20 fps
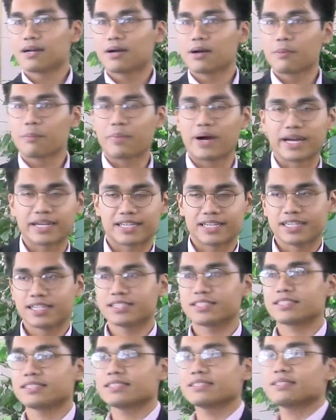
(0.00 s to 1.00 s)
my
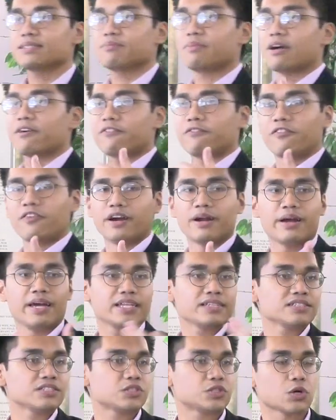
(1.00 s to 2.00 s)
cousin, my
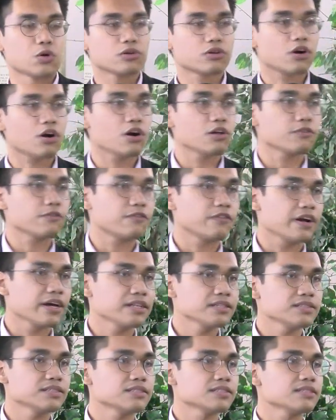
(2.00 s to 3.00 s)
friends, so-called
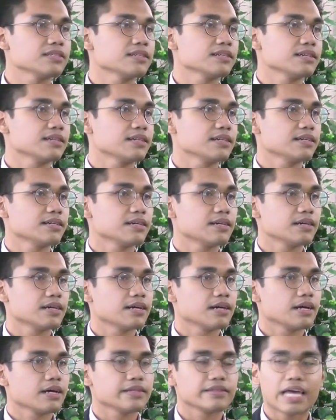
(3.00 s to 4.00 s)
friends,
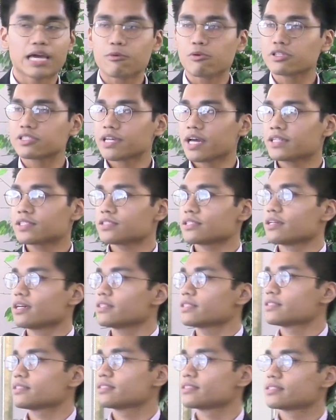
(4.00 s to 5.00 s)
they will test
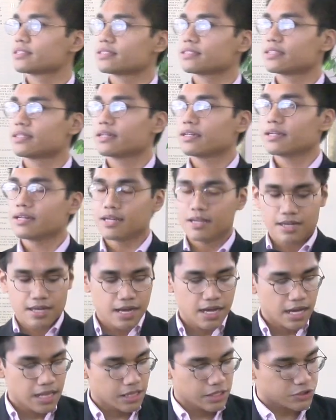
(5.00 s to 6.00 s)
us.
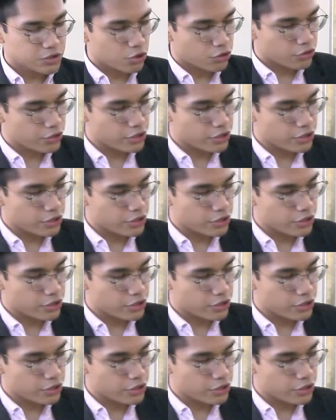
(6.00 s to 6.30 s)
Let's go to